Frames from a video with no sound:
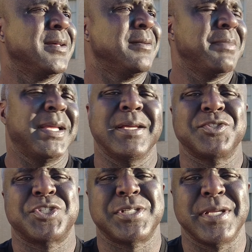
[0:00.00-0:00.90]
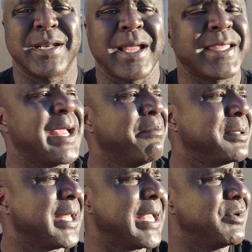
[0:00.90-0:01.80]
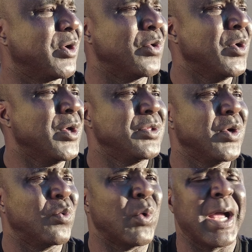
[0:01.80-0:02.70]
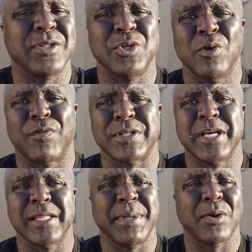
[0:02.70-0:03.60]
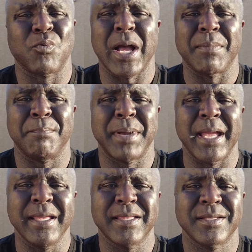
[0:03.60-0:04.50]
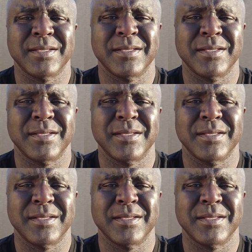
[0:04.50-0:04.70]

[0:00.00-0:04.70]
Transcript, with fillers: Man, shit, I can't blame no no white dude for telling me to rob a bank